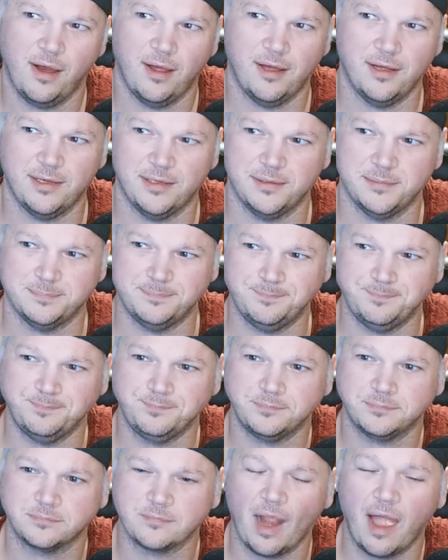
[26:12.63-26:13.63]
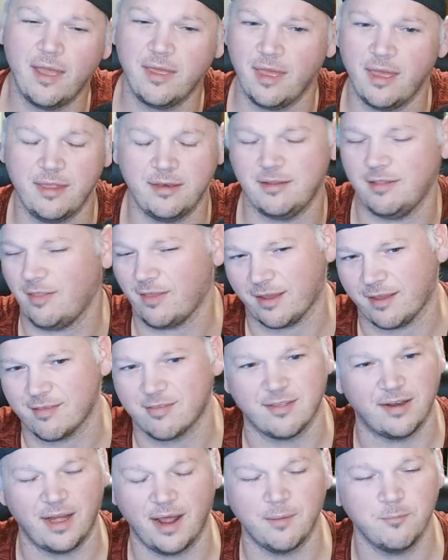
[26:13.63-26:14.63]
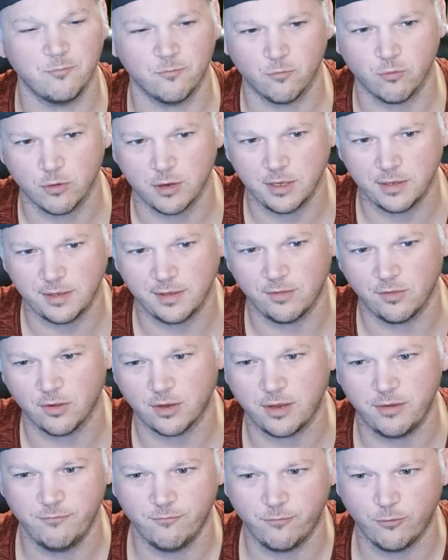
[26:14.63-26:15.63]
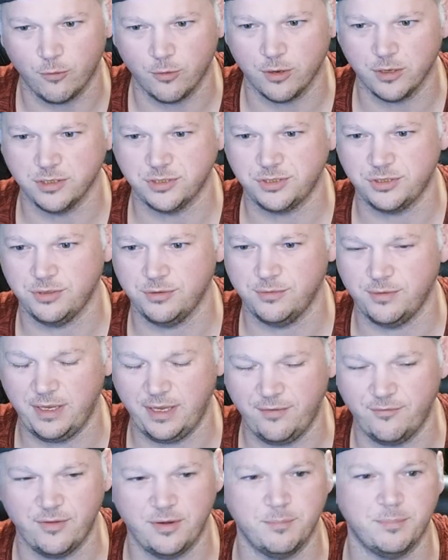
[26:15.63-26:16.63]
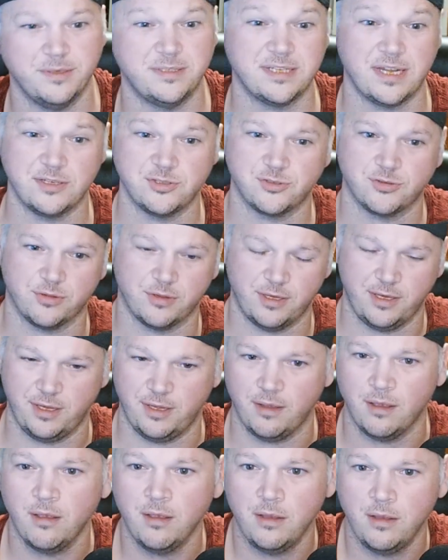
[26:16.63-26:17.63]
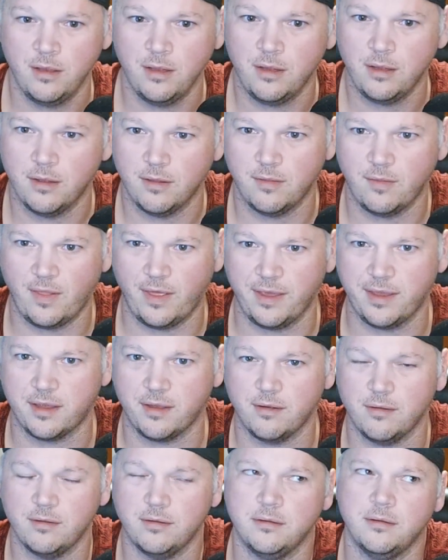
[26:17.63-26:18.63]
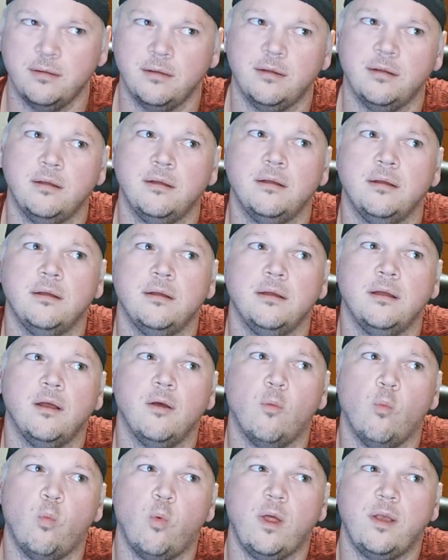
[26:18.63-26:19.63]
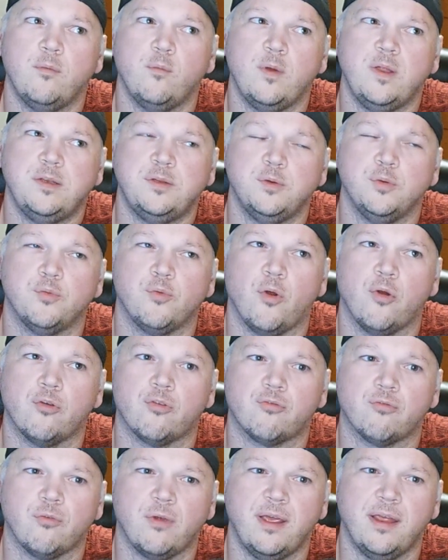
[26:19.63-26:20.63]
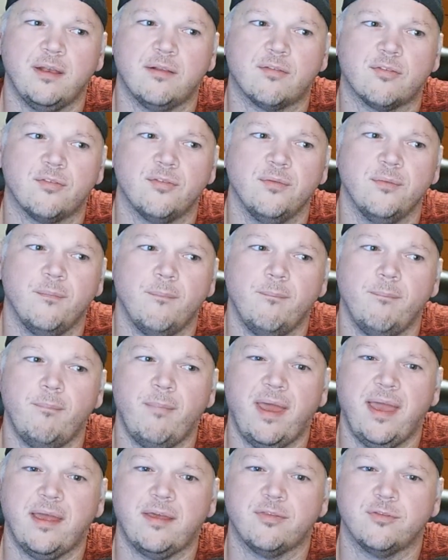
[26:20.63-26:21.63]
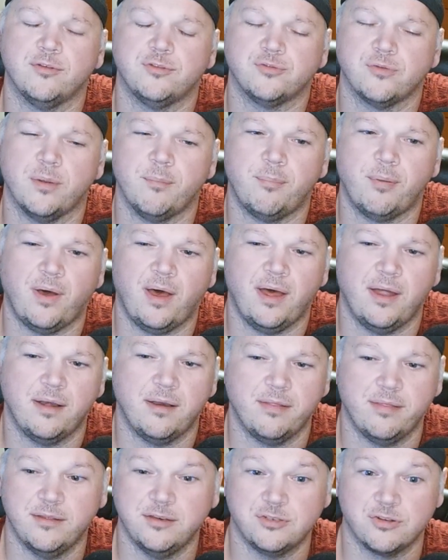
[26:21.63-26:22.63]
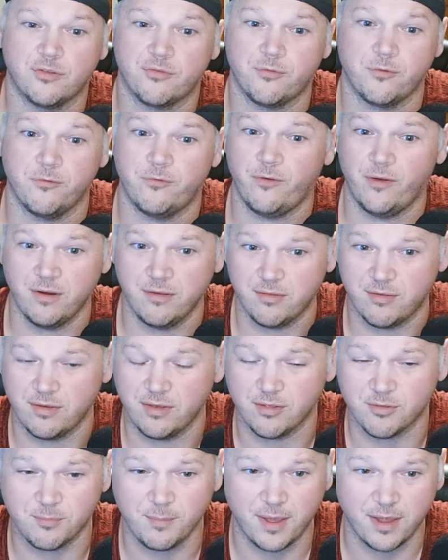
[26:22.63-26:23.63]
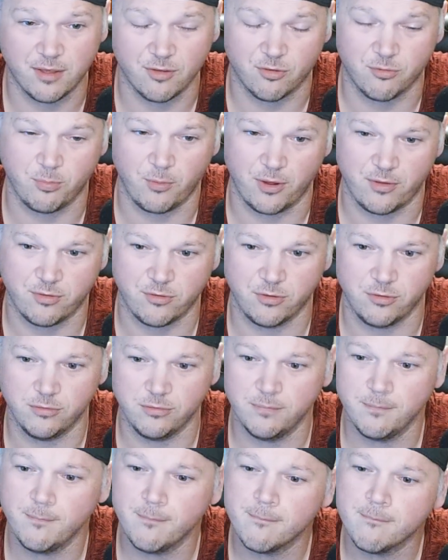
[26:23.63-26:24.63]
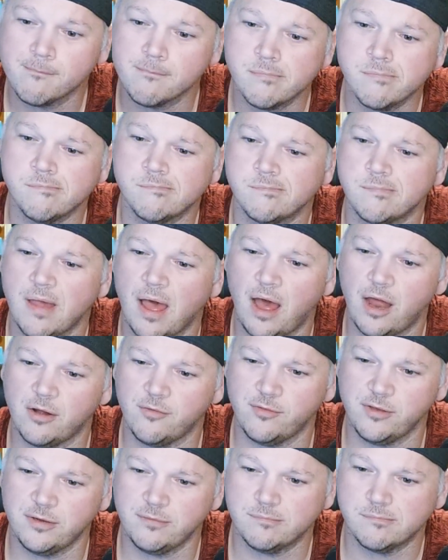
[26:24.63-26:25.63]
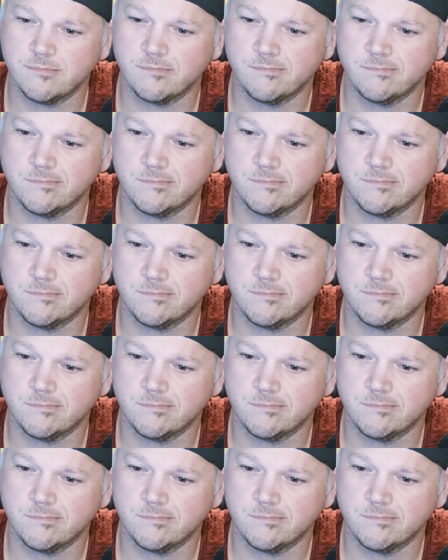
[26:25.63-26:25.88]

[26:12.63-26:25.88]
Um, like I said, I'm really looking forward to even potentially like when we do roast rates, make the drip pot and then just for funsies make espresso out of it.